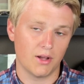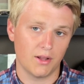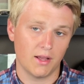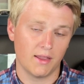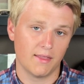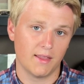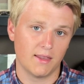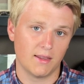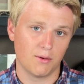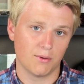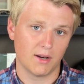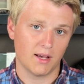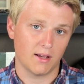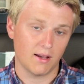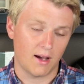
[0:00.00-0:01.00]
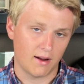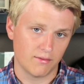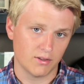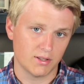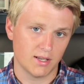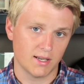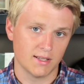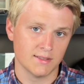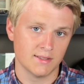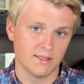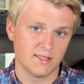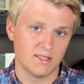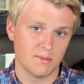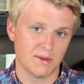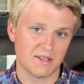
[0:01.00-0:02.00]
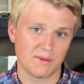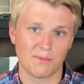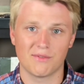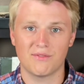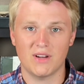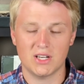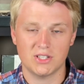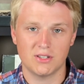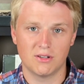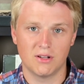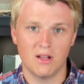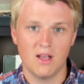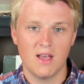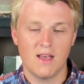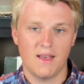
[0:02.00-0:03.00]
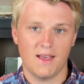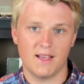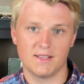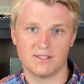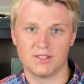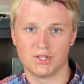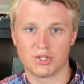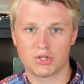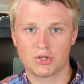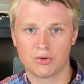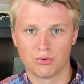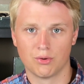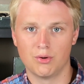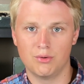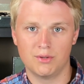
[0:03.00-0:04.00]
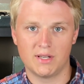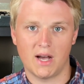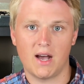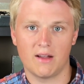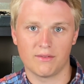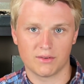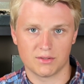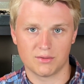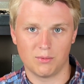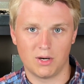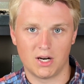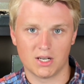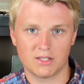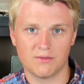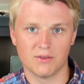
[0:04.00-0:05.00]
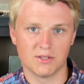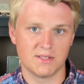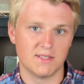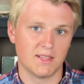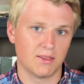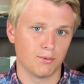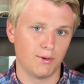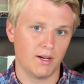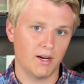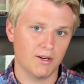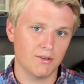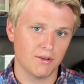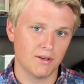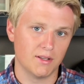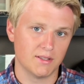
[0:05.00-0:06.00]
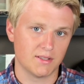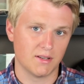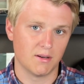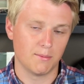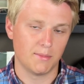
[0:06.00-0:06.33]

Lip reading: and then they would advertise the Seamaster Professional as the true diver's watch versus the 300 is going to